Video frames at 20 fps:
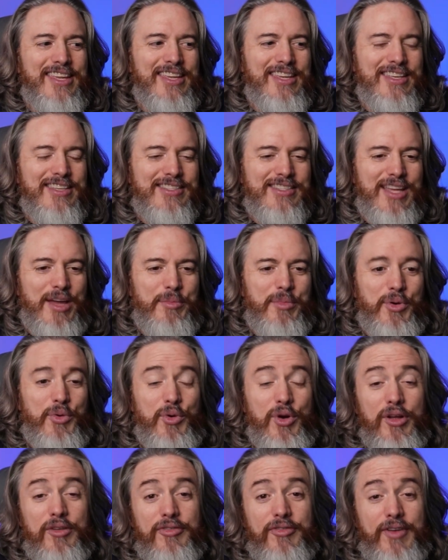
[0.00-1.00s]
I'm a
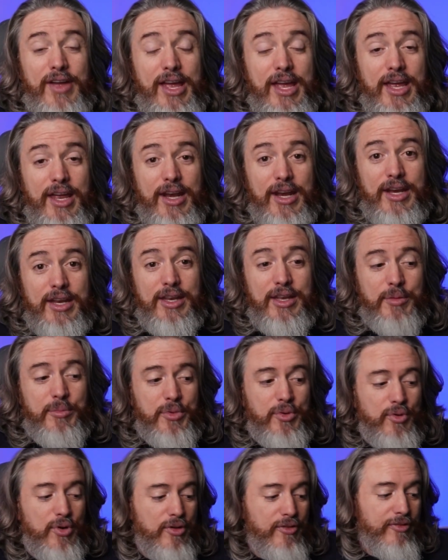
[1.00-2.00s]
real fan. I'm a
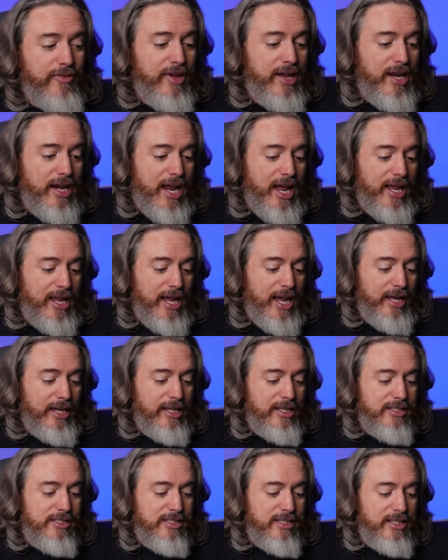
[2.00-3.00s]
real fan. I can
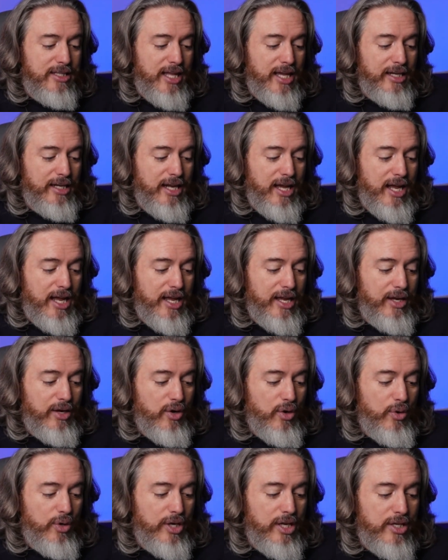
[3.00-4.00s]
see that guy
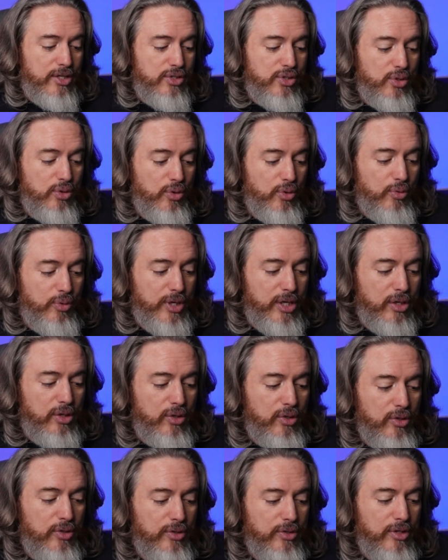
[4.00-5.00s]
going into a
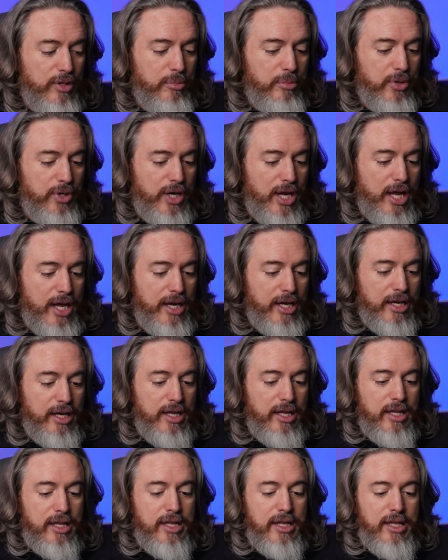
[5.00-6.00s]
real number 9
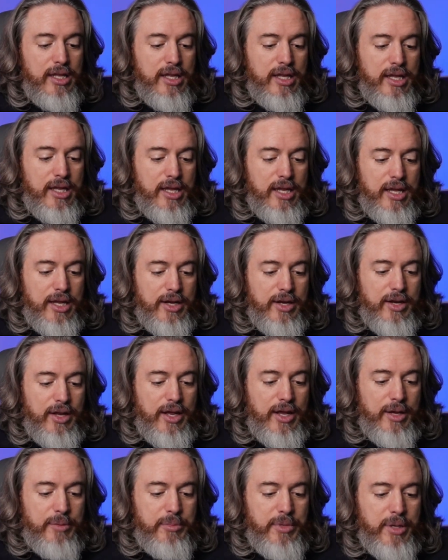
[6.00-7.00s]

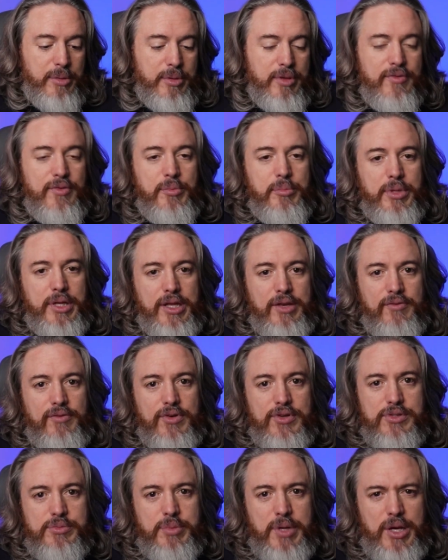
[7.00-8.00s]
and maybe even playing for
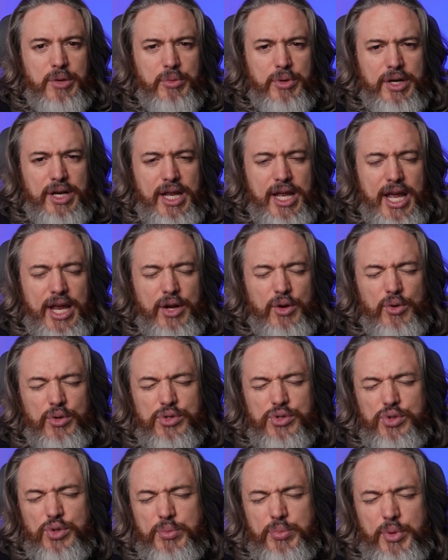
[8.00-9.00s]
Spain one day. I know it's
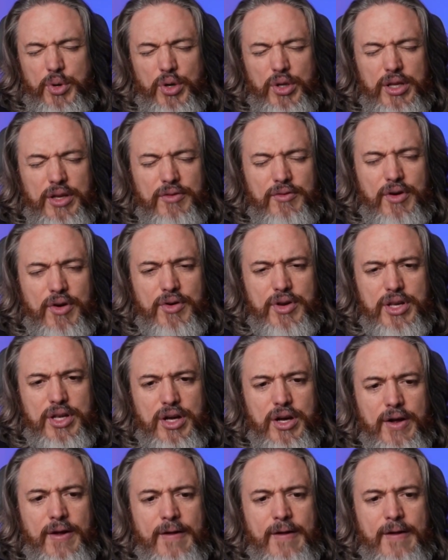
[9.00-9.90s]
super early and very young,